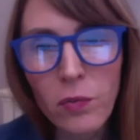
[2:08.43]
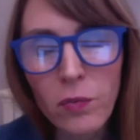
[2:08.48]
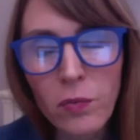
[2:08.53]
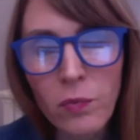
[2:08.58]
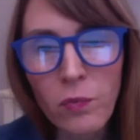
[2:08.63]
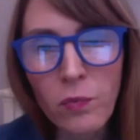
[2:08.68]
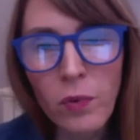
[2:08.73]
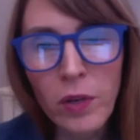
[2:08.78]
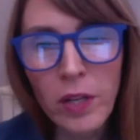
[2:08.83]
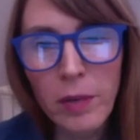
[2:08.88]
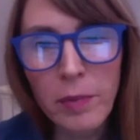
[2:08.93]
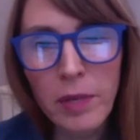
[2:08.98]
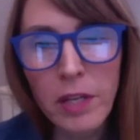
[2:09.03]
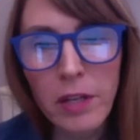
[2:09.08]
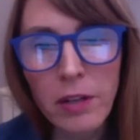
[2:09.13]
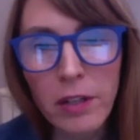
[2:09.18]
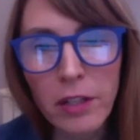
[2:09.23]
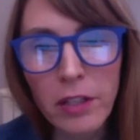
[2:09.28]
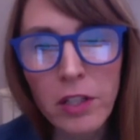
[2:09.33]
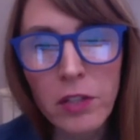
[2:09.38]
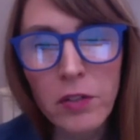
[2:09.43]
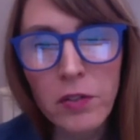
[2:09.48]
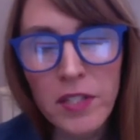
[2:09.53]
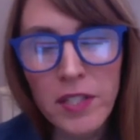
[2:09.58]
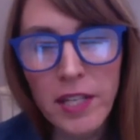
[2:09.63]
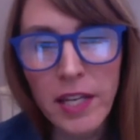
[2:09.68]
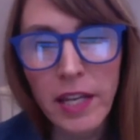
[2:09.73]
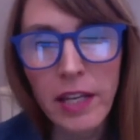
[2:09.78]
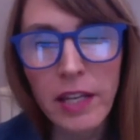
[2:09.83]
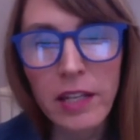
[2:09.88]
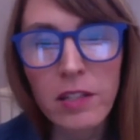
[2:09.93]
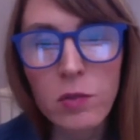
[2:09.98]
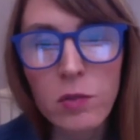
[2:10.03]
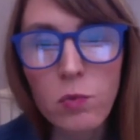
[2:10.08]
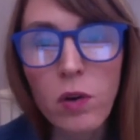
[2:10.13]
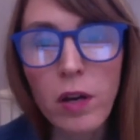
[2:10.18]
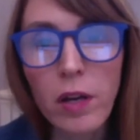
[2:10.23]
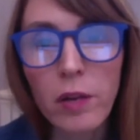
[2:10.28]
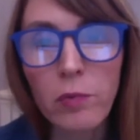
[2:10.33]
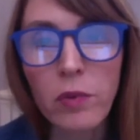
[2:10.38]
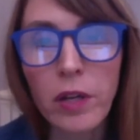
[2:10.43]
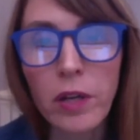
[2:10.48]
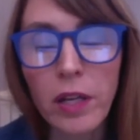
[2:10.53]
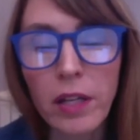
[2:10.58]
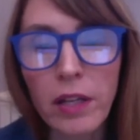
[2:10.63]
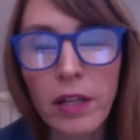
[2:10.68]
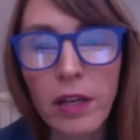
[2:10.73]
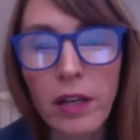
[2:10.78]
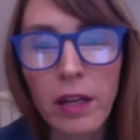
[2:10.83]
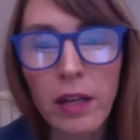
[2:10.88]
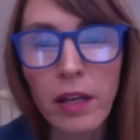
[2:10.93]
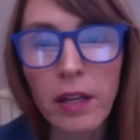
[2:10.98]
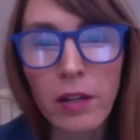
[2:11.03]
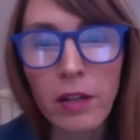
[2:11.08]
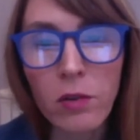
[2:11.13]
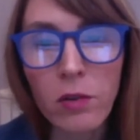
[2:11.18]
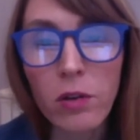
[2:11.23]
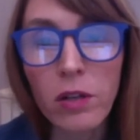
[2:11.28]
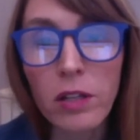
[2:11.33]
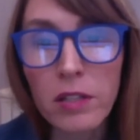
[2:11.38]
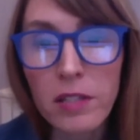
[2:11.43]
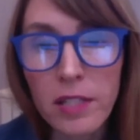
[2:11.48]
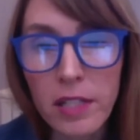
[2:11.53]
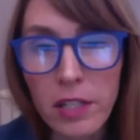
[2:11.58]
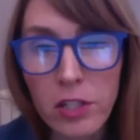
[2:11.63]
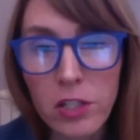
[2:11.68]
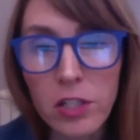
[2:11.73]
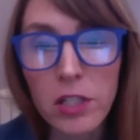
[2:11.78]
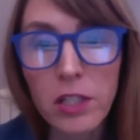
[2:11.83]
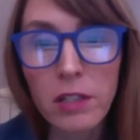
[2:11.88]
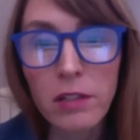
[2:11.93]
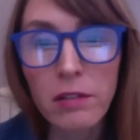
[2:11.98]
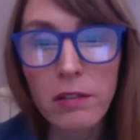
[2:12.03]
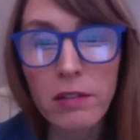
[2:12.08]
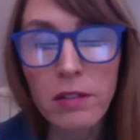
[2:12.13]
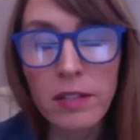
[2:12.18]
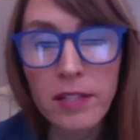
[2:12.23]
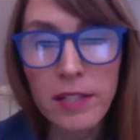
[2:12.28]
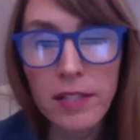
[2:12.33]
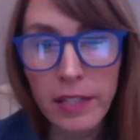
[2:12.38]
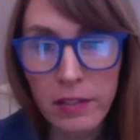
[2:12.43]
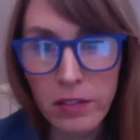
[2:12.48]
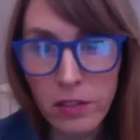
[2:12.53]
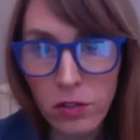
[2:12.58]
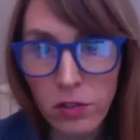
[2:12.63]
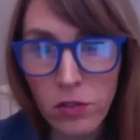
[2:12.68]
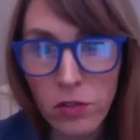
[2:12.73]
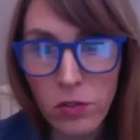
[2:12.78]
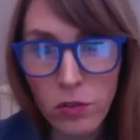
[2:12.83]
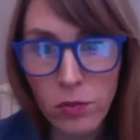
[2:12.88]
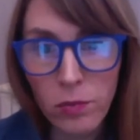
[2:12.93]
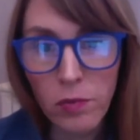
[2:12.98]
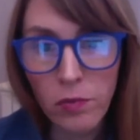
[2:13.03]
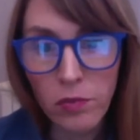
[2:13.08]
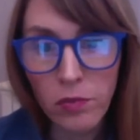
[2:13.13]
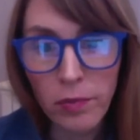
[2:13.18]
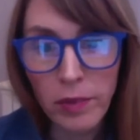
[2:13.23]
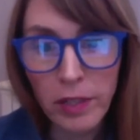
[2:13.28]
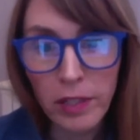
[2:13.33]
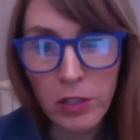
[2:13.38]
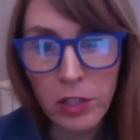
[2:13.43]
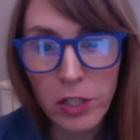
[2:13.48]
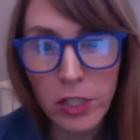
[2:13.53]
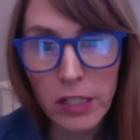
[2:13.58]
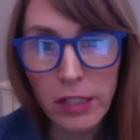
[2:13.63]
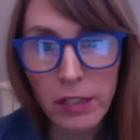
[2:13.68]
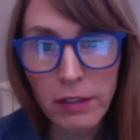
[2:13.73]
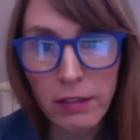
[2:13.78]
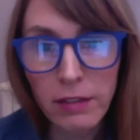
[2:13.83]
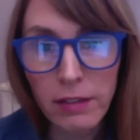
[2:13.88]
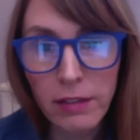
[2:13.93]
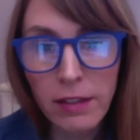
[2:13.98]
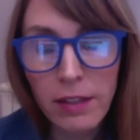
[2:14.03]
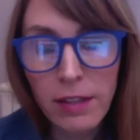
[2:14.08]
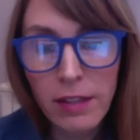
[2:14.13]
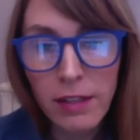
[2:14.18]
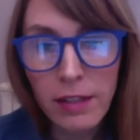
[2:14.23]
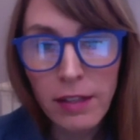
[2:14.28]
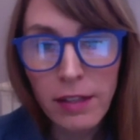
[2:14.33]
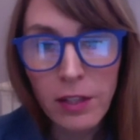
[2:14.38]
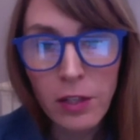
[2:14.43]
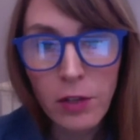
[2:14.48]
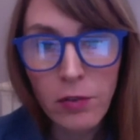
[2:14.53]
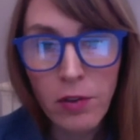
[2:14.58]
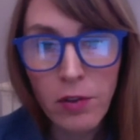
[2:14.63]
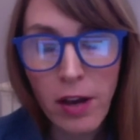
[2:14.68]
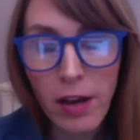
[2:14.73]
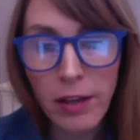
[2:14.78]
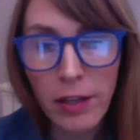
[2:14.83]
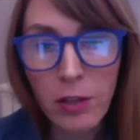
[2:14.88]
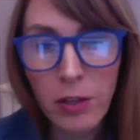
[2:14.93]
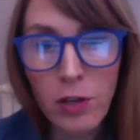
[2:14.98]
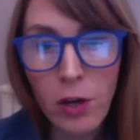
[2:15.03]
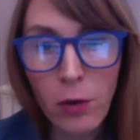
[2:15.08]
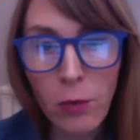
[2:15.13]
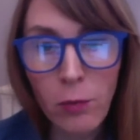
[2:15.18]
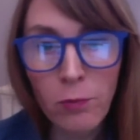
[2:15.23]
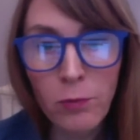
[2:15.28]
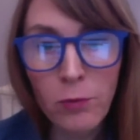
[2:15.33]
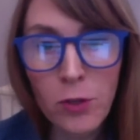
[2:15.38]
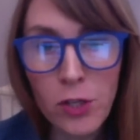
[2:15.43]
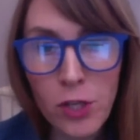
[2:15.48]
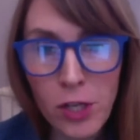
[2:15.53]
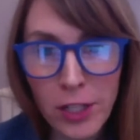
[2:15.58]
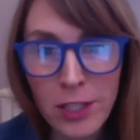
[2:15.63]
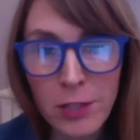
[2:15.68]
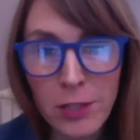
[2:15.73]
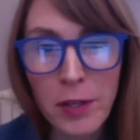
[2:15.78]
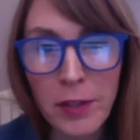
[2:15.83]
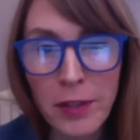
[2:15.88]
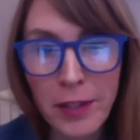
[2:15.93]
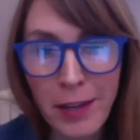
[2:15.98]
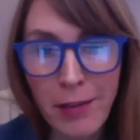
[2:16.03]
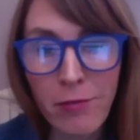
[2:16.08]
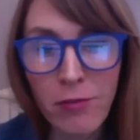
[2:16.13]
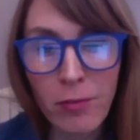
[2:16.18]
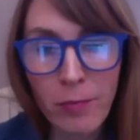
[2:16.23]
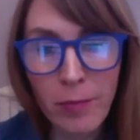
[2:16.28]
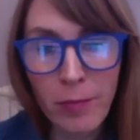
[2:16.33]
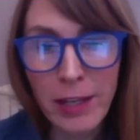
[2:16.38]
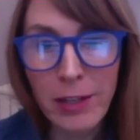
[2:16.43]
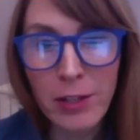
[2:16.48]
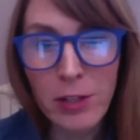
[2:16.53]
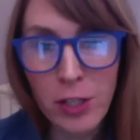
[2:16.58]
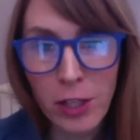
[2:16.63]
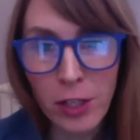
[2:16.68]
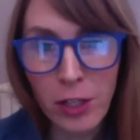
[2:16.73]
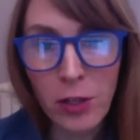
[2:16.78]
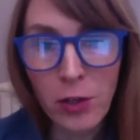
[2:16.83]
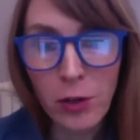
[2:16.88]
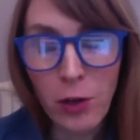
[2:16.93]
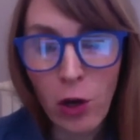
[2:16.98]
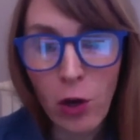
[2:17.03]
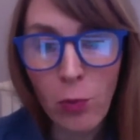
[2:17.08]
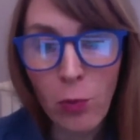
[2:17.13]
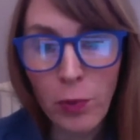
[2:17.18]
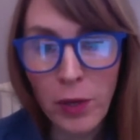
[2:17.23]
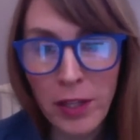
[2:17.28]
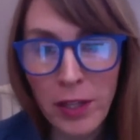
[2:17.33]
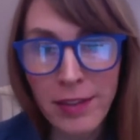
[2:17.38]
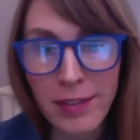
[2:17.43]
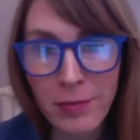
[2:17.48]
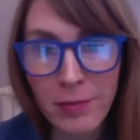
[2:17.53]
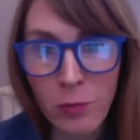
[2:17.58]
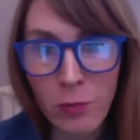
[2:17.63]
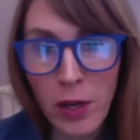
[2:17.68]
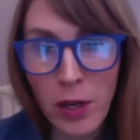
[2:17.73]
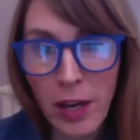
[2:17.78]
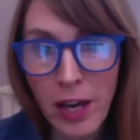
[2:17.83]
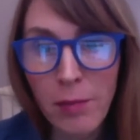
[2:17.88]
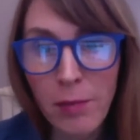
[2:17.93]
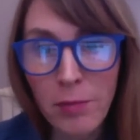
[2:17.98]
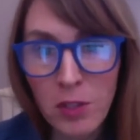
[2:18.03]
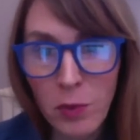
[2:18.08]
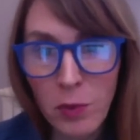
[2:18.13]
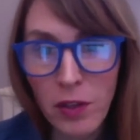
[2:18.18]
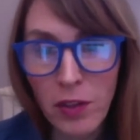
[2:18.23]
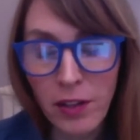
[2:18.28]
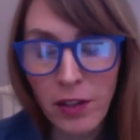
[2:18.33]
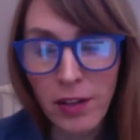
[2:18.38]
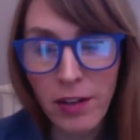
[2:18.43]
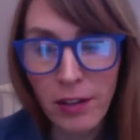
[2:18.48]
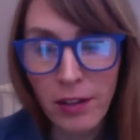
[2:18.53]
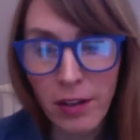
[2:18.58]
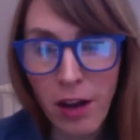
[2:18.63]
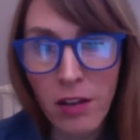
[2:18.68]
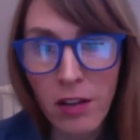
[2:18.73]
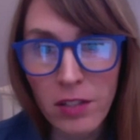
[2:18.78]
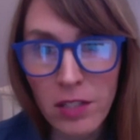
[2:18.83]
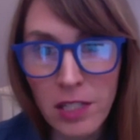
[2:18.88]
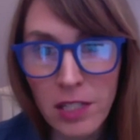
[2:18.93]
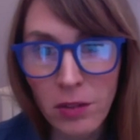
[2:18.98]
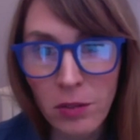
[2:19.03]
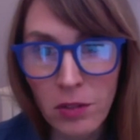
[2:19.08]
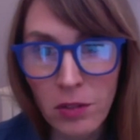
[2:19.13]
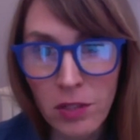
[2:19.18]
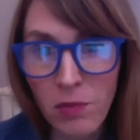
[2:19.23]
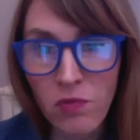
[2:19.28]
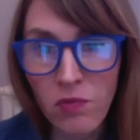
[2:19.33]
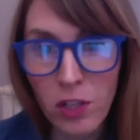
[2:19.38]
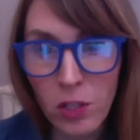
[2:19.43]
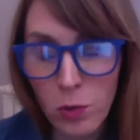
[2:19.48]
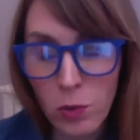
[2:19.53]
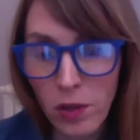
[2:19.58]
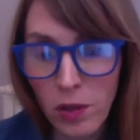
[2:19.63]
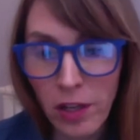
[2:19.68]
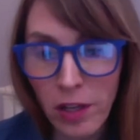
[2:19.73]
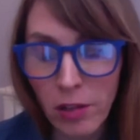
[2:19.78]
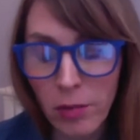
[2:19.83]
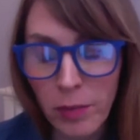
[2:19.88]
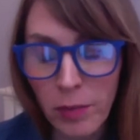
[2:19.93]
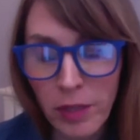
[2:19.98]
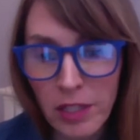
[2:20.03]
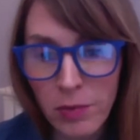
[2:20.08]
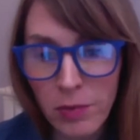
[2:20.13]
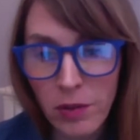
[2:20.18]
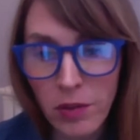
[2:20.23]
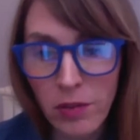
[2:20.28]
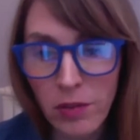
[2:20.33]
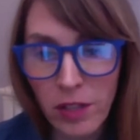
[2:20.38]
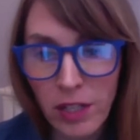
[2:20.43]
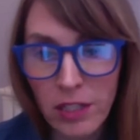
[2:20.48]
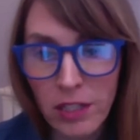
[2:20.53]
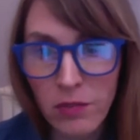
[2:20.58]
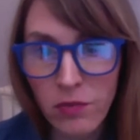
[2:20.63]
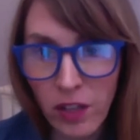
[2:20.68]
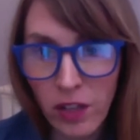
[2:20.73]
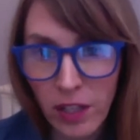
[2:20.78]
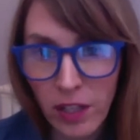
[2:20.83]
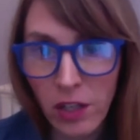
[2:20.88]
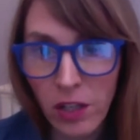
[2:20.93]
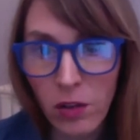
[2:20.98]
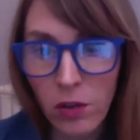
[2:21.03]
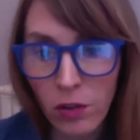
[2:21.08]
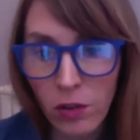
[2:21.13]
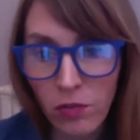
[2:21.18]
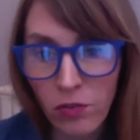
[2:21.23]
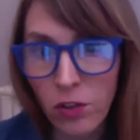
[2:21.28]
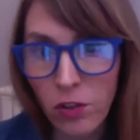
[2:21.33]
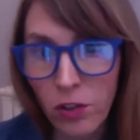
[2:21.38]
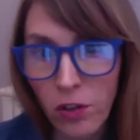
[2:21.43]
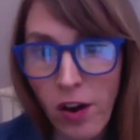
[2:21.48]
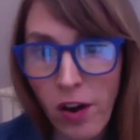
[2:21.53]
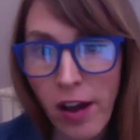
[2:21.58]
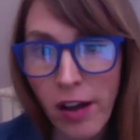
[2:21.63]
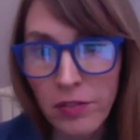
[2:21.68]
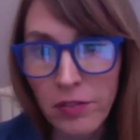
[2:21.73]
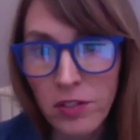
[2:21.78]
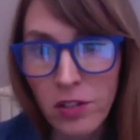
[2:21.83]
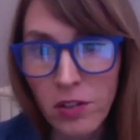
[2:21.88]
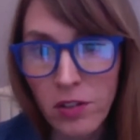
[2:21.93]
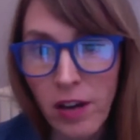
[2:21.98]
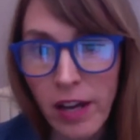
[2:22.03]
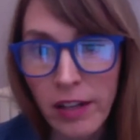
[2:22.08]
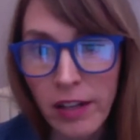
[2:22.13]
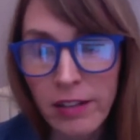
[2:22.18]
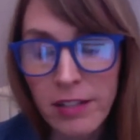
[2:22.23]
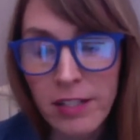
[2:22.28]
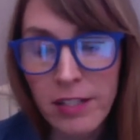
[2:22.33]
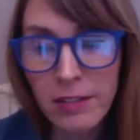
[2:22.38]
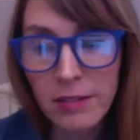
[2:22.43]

what I'm hearing you say is, one, when an organization sends a newsroom information, you don't just want the information, you're hoping what comes with it are also some visual elements, whether that's video or photographs, correct?